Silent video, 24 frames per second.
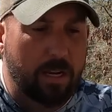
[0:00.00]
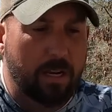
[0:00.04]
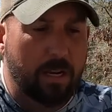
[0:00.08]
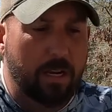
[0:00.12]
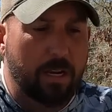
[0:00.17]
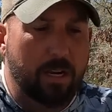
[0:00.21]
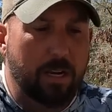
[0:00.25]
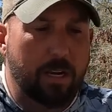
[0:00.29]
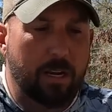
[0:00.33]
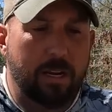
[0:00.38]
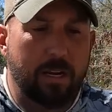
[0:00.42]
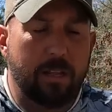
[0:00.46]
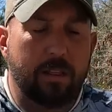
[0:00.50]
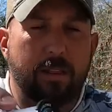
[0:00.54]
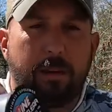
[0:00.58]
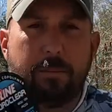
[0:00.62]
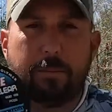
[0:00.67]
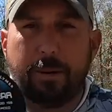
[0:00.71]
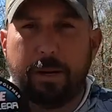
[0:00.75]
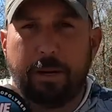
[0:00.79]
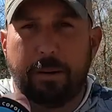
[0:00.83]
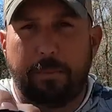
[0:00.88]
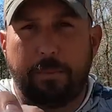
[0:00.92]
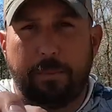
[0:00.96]
and then the
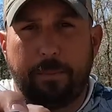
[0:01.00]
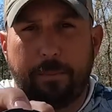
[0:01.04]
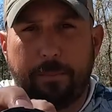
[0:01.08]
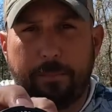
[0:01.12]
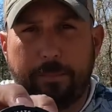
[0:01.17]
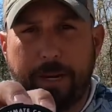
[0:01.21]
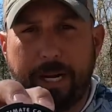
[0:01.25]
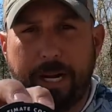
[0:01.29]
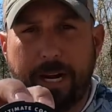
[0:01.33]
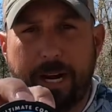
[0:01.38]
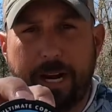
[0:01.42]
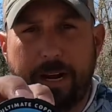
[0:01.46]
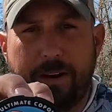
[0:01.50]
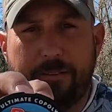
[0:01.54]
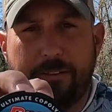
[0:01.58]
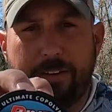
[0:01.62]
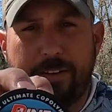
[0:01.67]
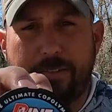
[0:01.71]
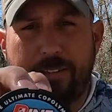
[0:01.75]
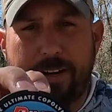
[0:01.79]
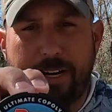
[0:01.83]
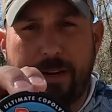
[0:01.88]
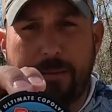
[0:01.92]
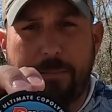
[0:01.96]
P-Line
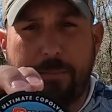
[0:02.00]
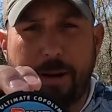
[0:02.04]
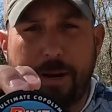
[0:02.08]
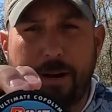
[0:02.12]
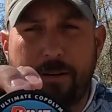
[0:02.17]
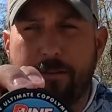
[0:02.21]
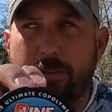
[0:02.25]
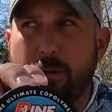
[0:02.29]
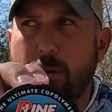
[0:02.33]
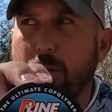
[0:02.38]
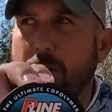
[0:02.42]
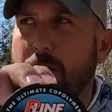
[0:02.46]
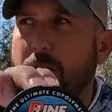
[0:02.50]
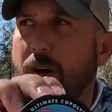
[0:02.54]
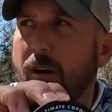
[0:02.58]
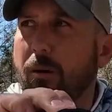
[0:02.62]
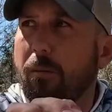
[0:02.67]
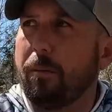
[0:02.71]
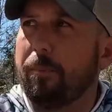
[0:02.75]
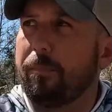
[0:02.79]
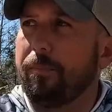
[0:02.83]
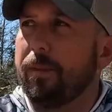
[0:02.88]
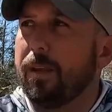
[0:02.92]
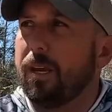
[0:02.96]
15-pound
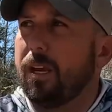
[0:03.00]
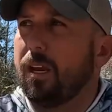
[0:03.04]
fluorocarbon.